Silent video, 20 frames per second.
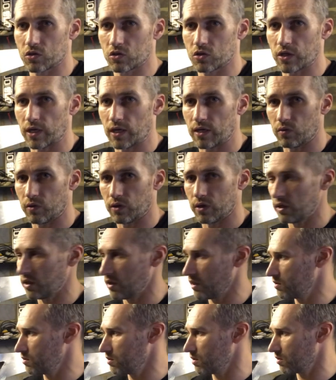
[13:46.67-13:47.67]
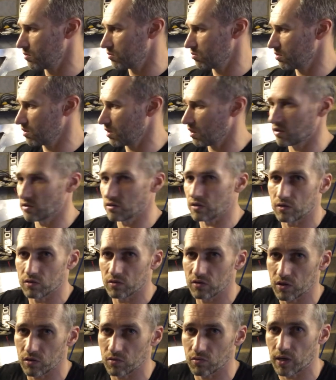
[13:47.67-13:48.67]
channel in here, internal
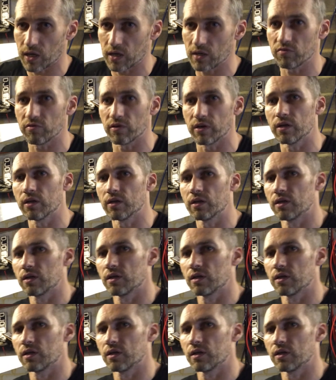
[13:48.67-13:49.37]
gutter in.